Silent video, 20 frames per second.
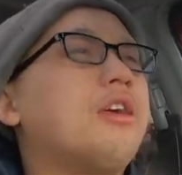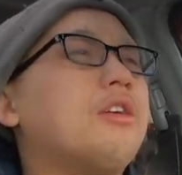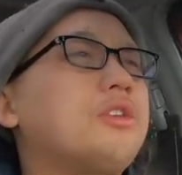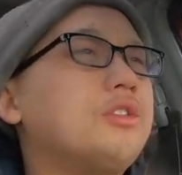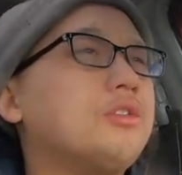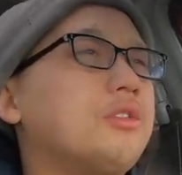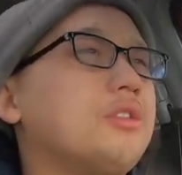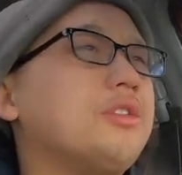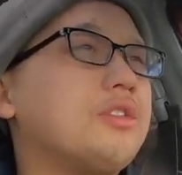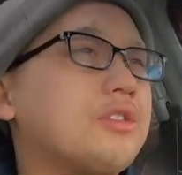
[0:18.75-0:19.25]

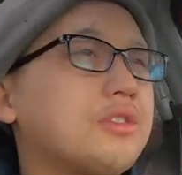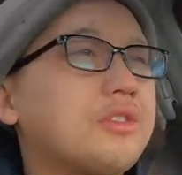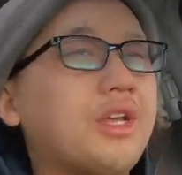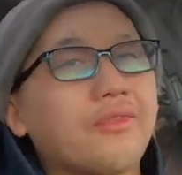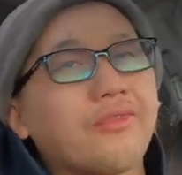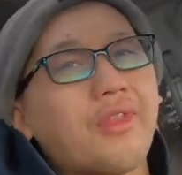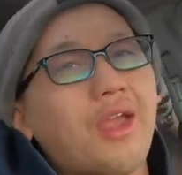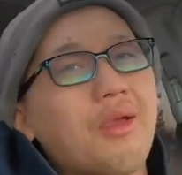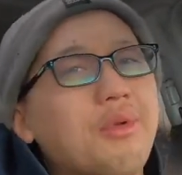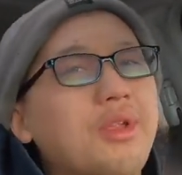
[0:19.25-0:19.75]
Usually there's
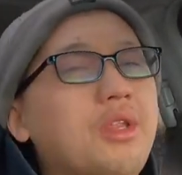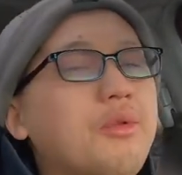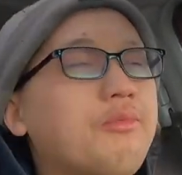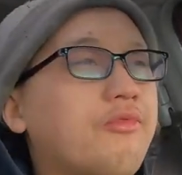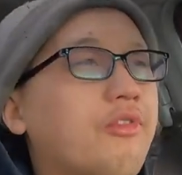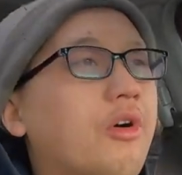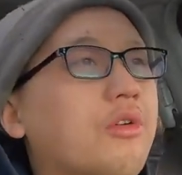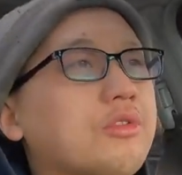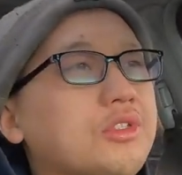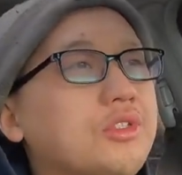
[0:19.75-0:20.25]
not that many
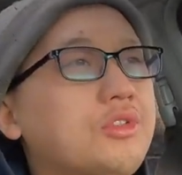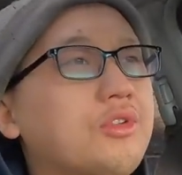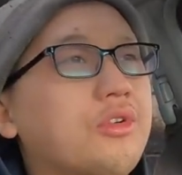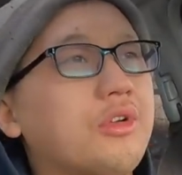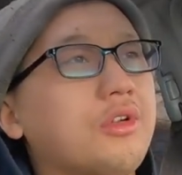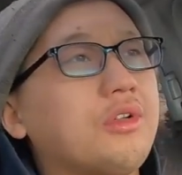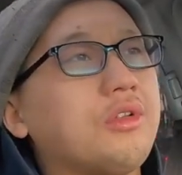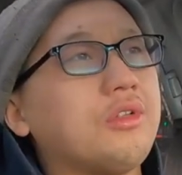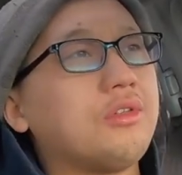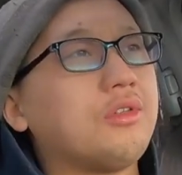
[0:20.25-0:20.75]
folks
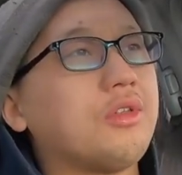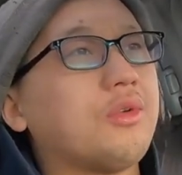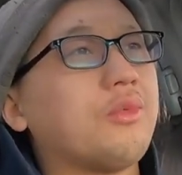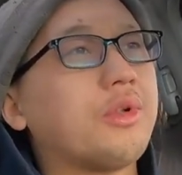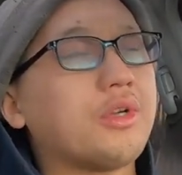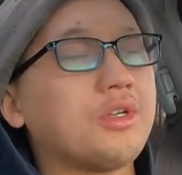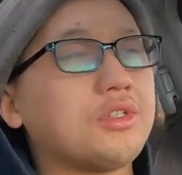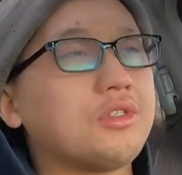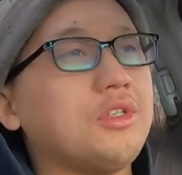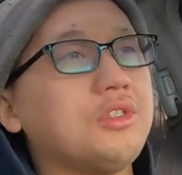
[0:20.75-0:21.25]
during the
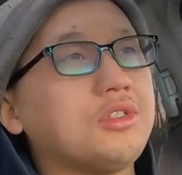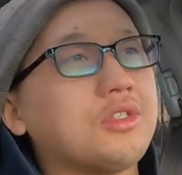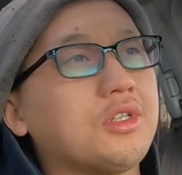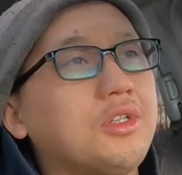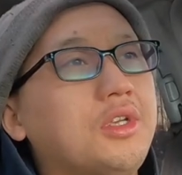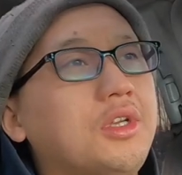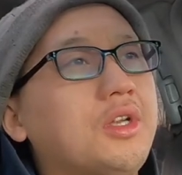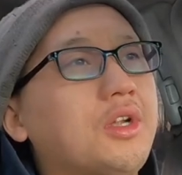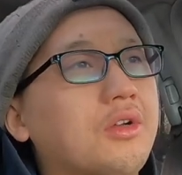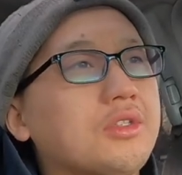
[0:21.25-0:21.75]
winter
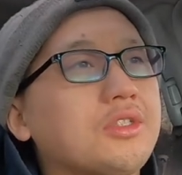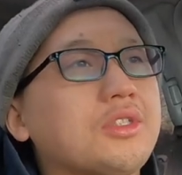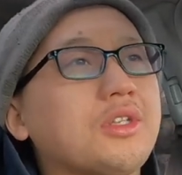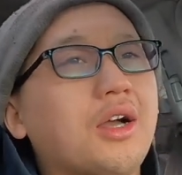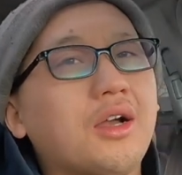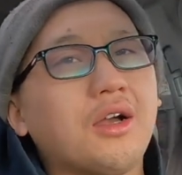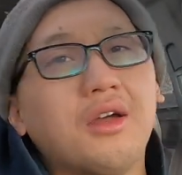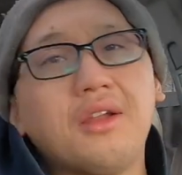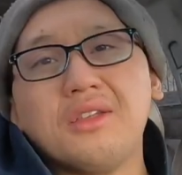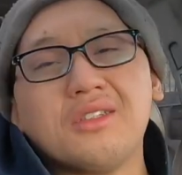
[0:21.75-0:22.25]
season. You know, it's
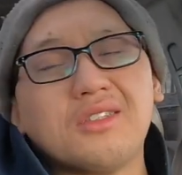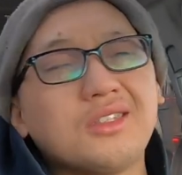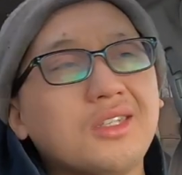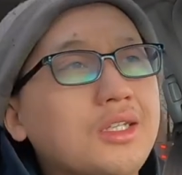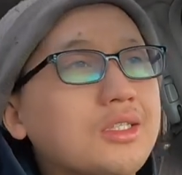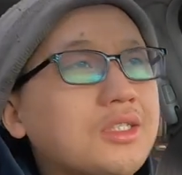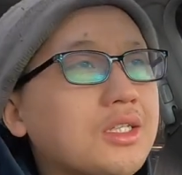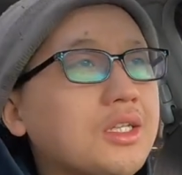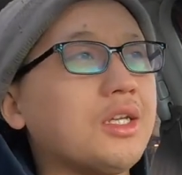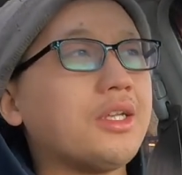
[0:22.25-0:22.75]
not hunting
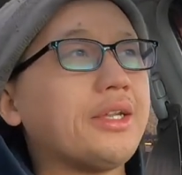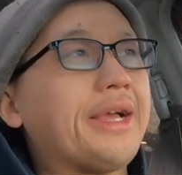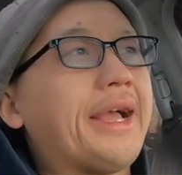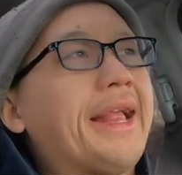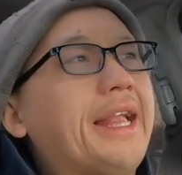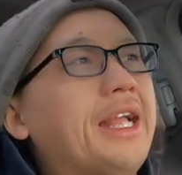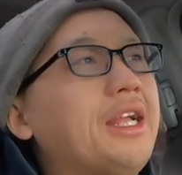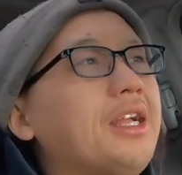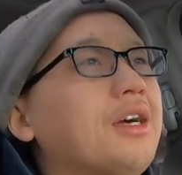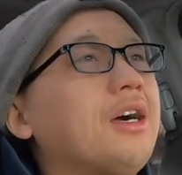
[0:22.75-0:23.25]
season.
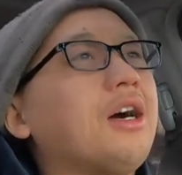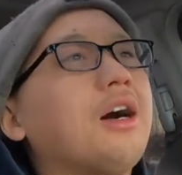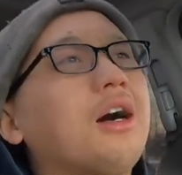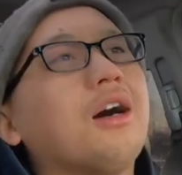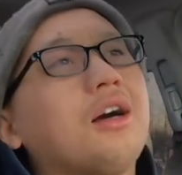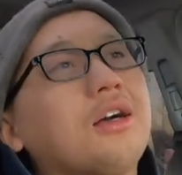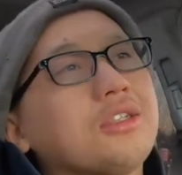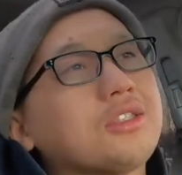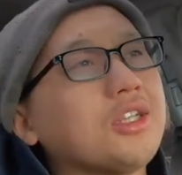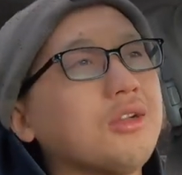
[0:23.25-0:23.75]

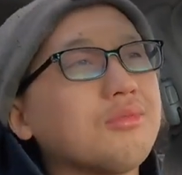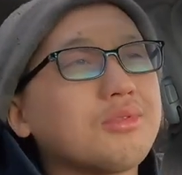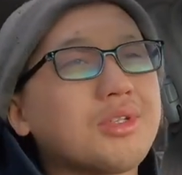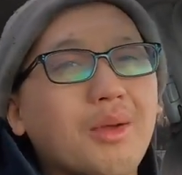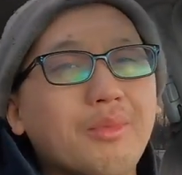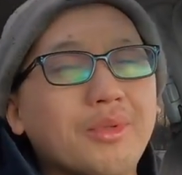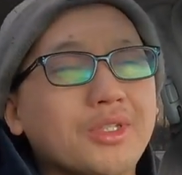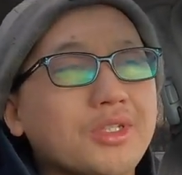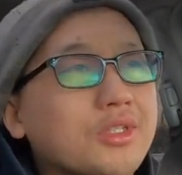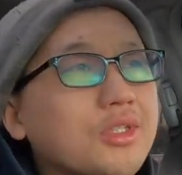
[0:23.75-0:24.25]
Uh,
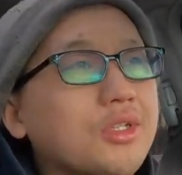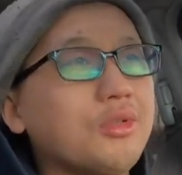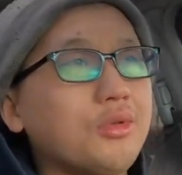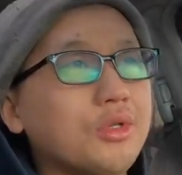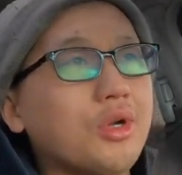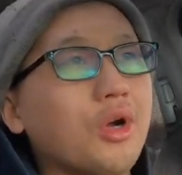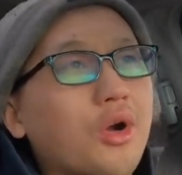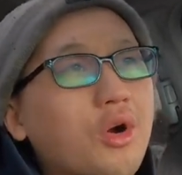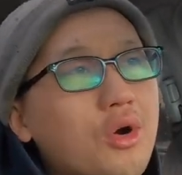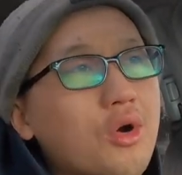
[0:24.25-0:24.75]
sometimes it's too
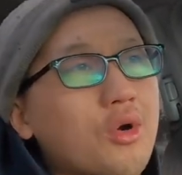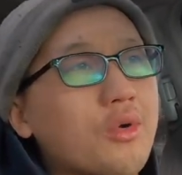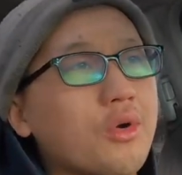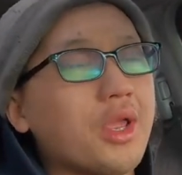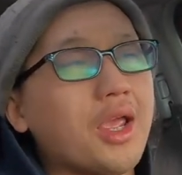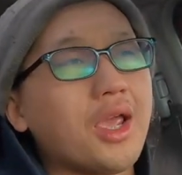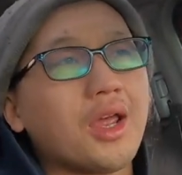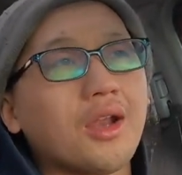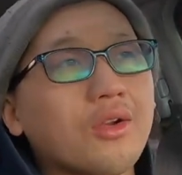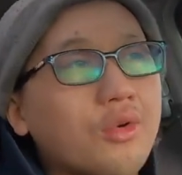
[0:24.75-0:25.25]

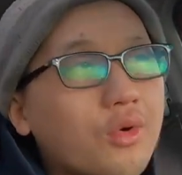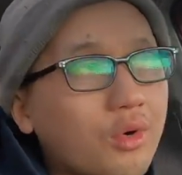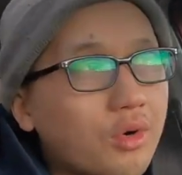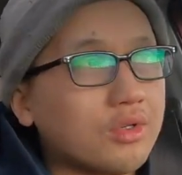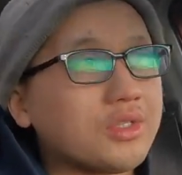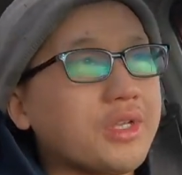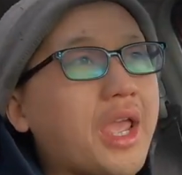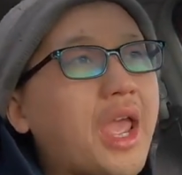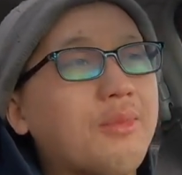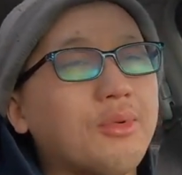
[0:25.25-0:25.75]
cold, and of
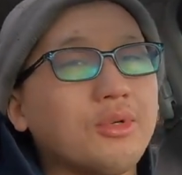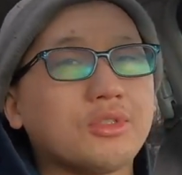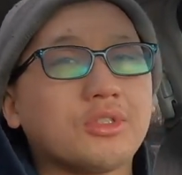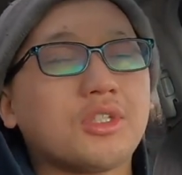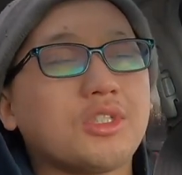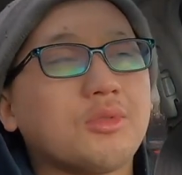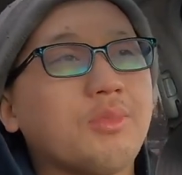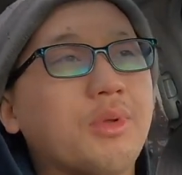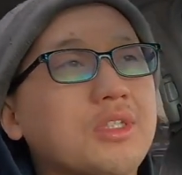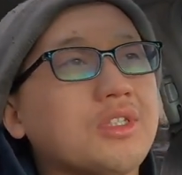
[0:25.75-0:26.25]
course ammo's
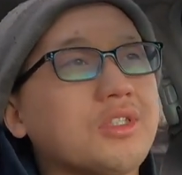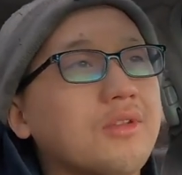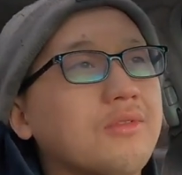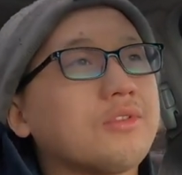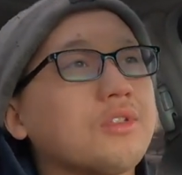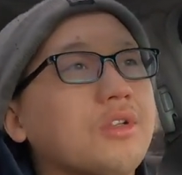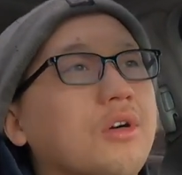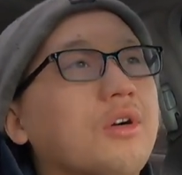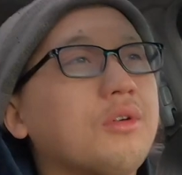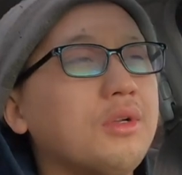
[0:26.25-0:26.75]
expensive,
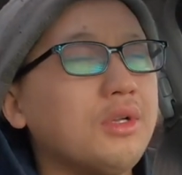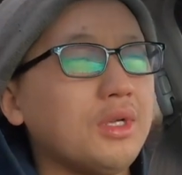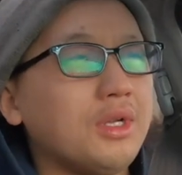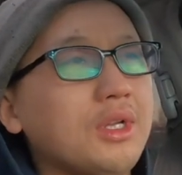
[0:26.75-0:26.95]
so